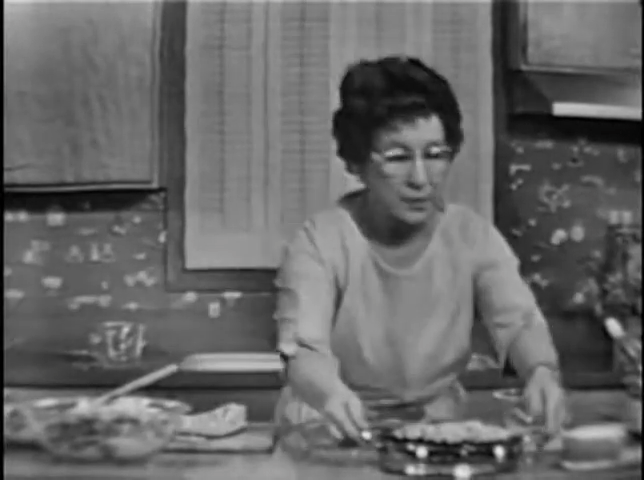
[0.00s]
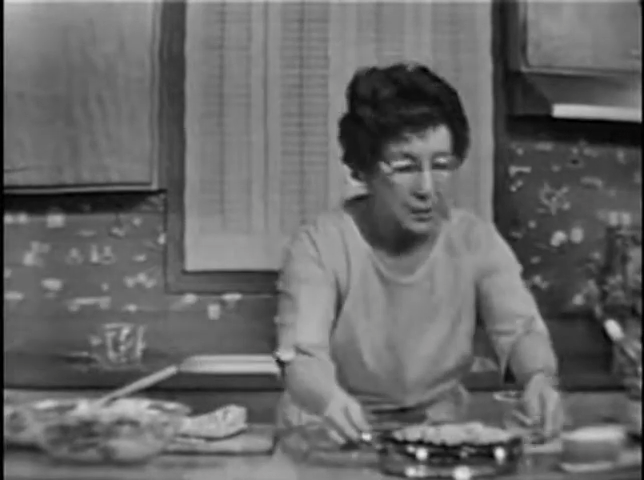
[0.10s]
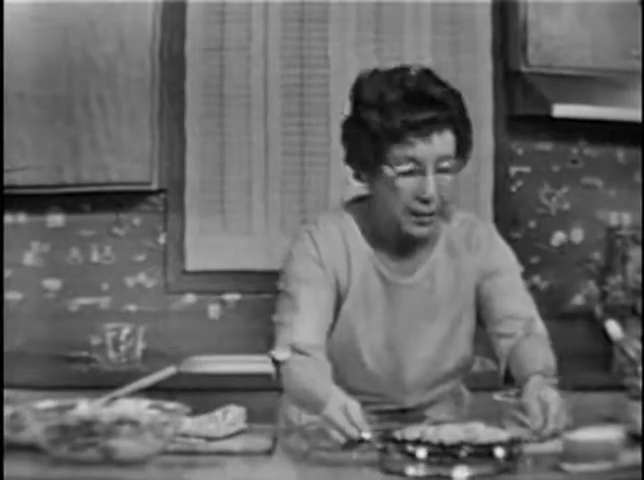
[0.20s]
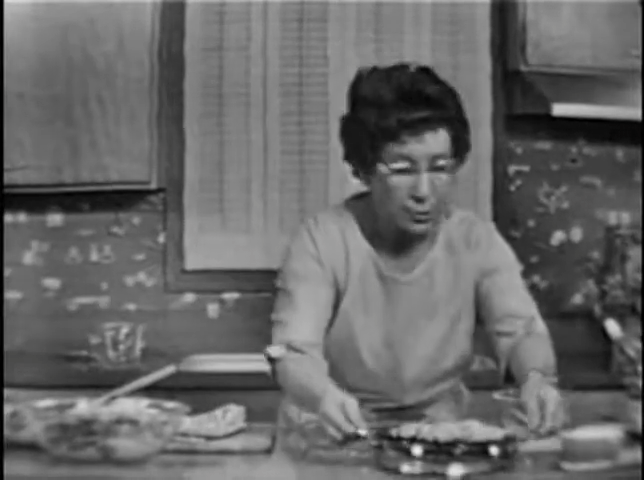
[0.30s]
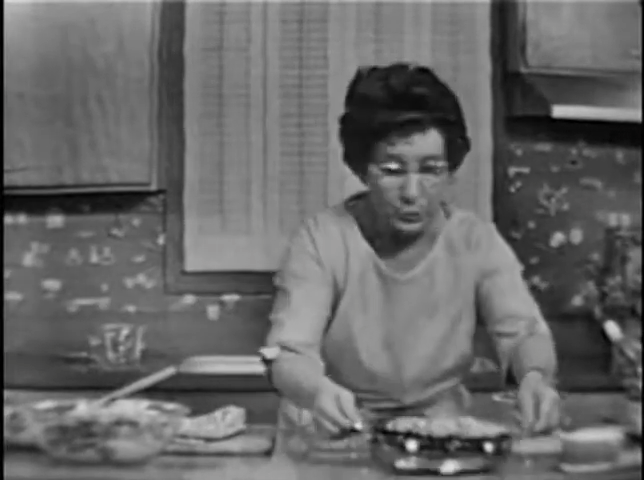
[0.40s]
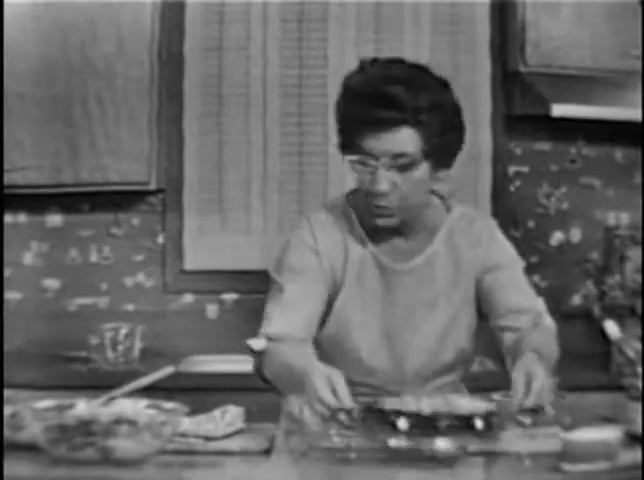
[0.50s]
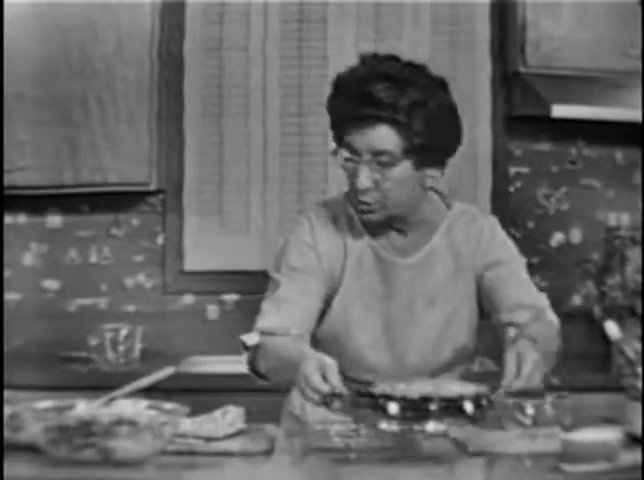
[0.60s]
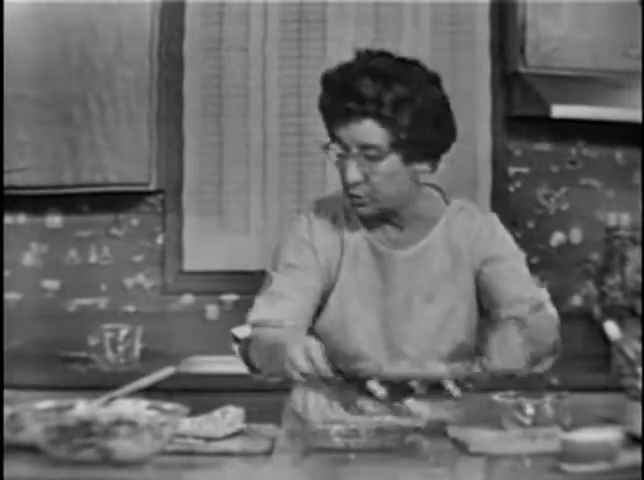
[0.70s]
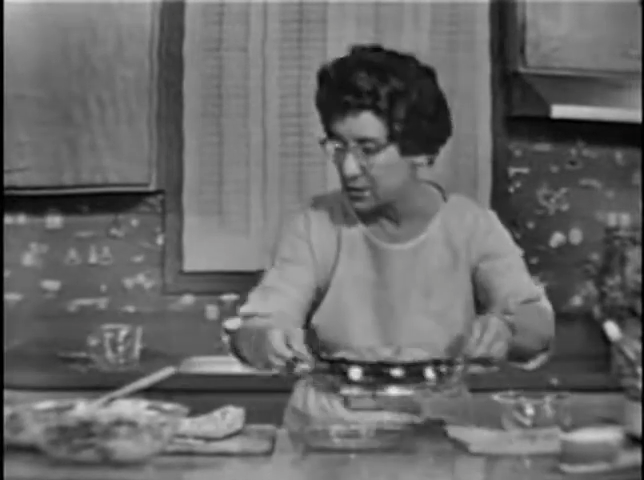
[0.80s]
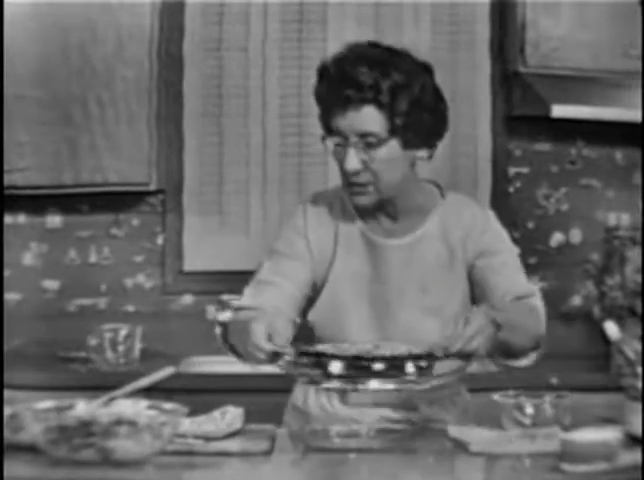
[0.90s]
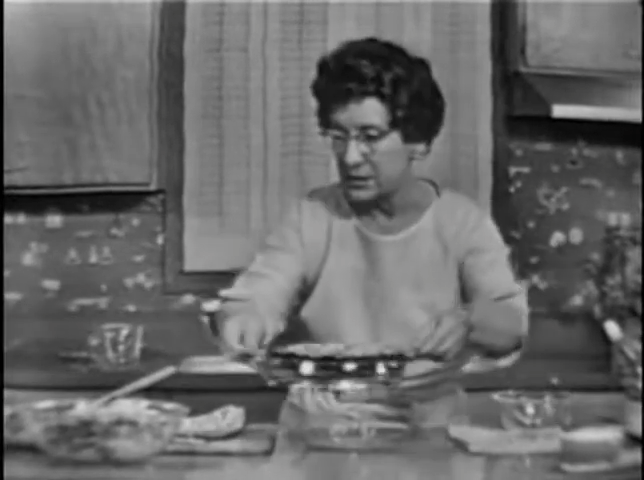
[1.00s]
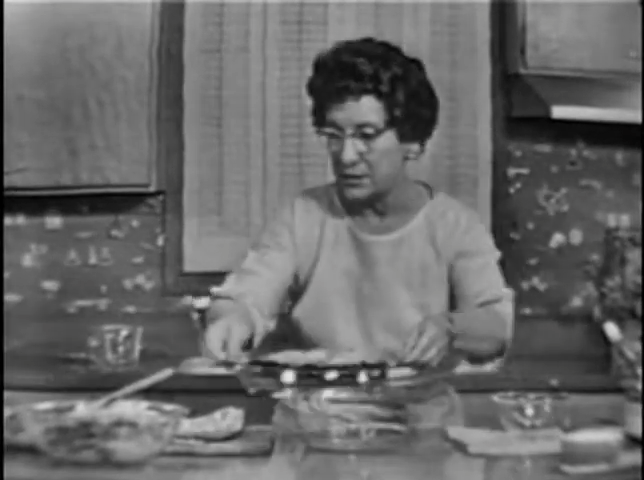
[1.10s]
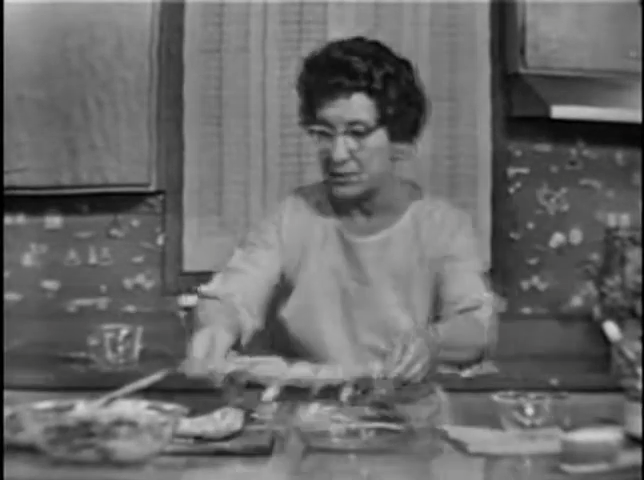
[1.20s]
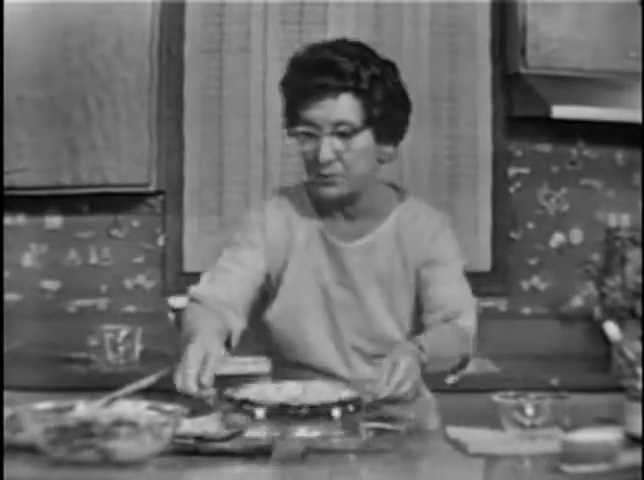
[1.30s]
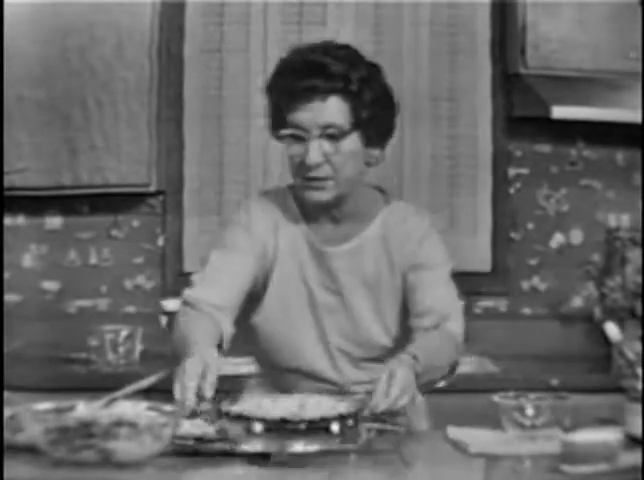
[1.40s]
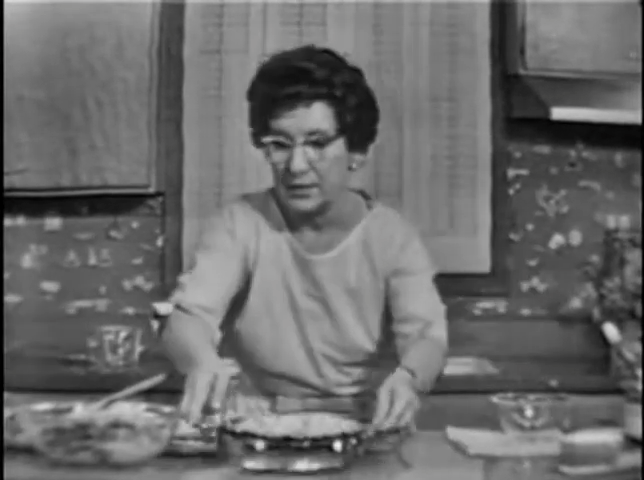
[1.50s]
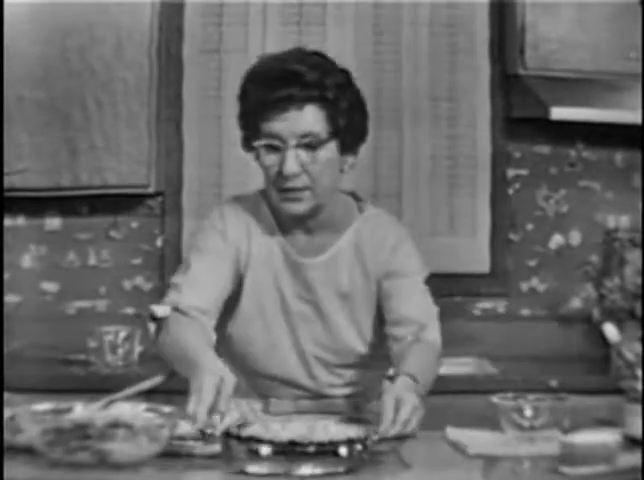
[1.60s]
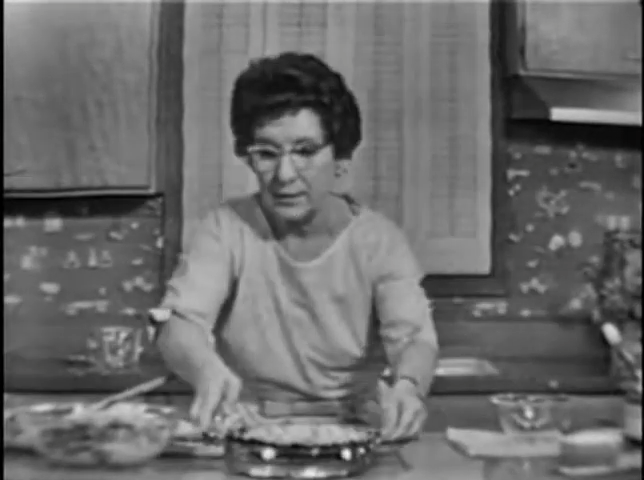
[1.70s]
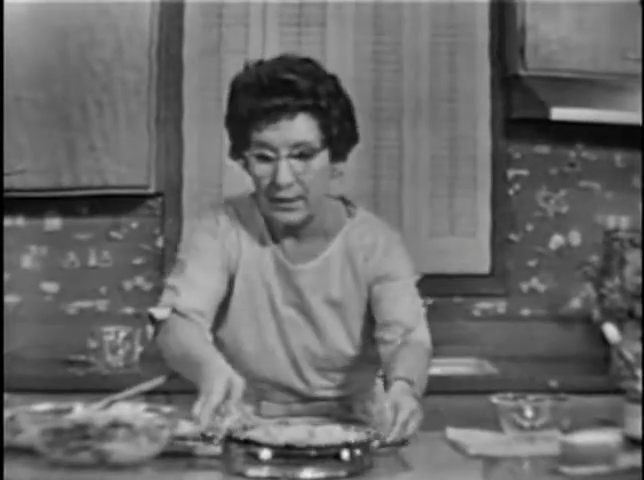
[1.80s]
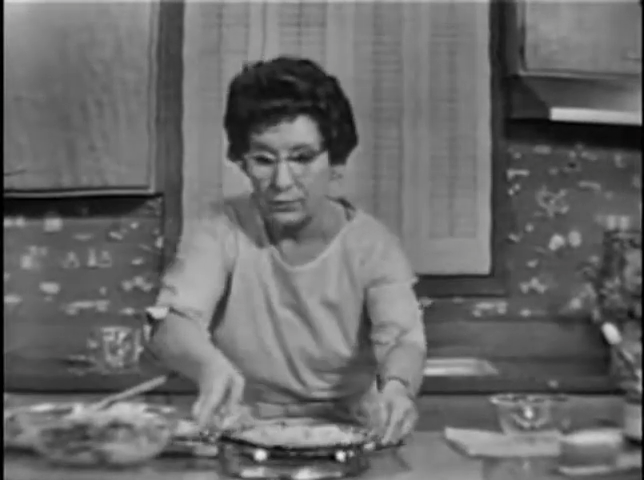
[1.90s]
I hope that you can see this because
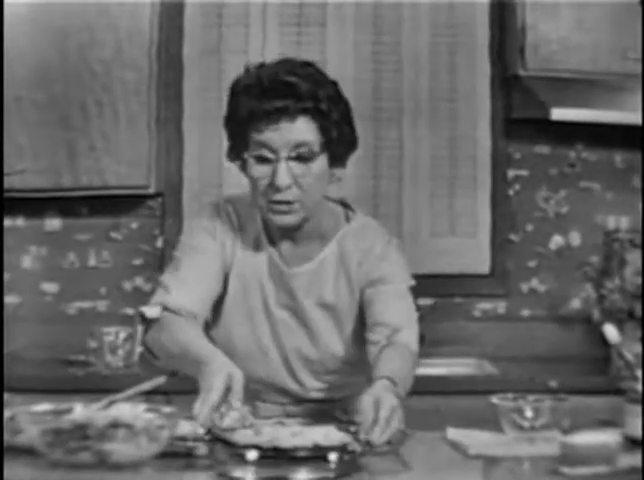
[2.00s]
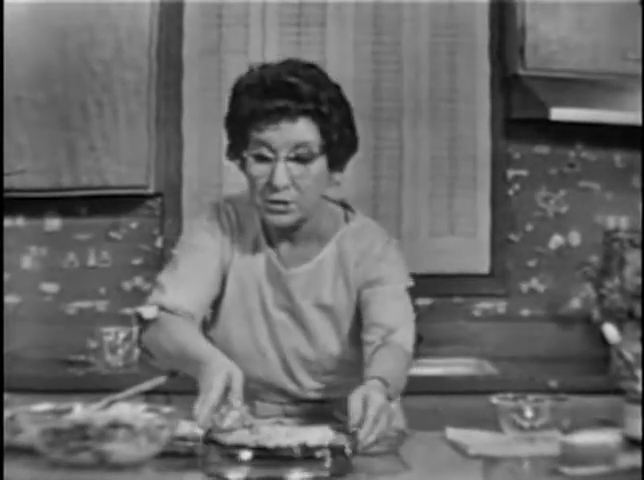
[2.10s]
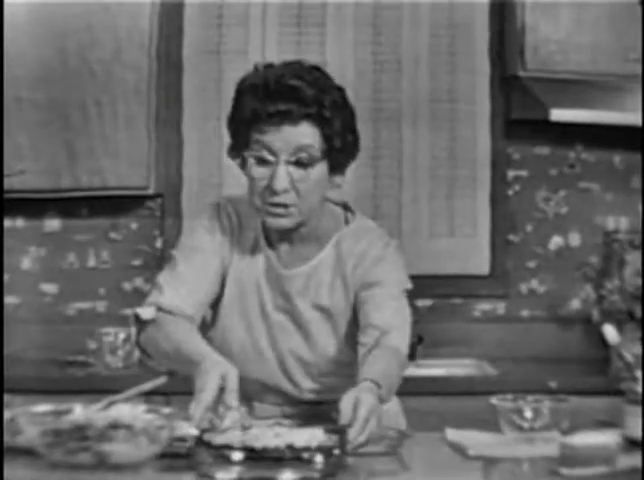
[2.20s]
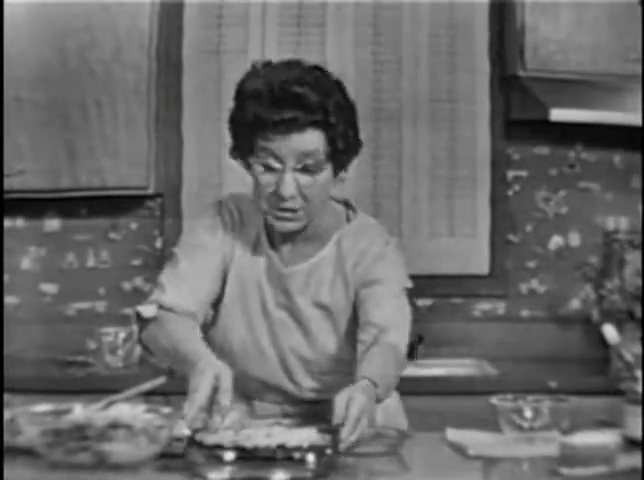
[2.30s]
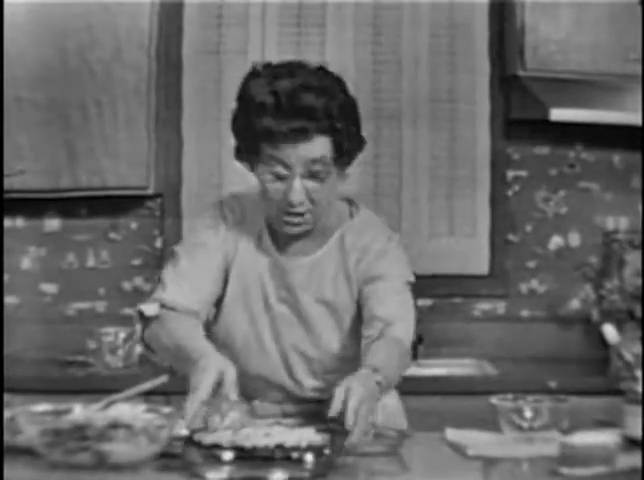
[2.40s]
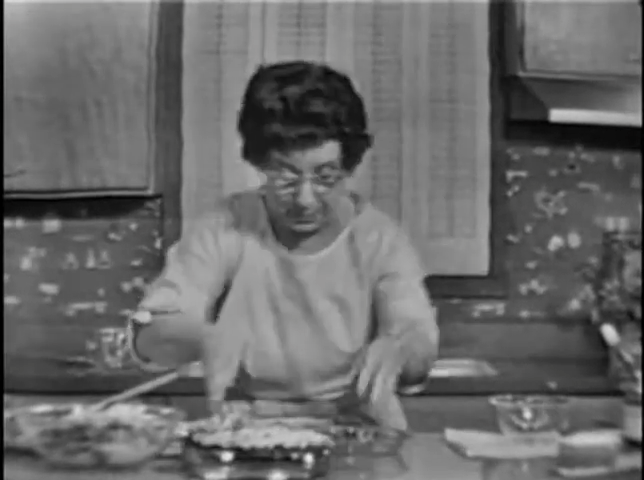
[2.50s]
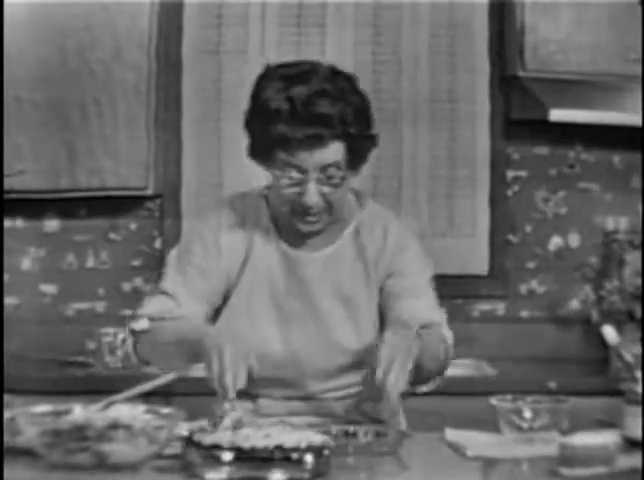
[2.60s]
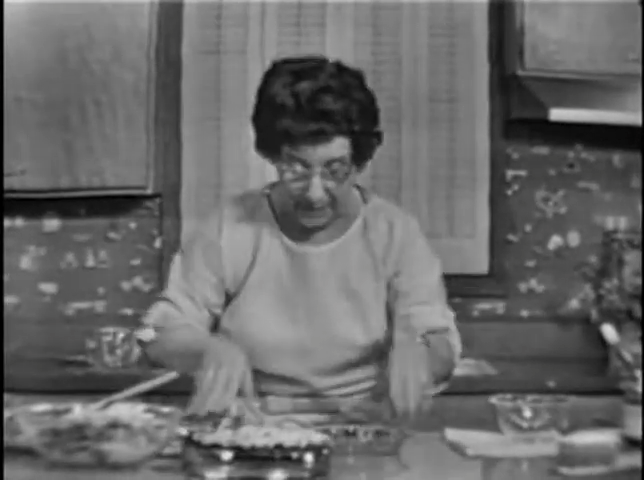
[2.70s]
I want you to see our pie,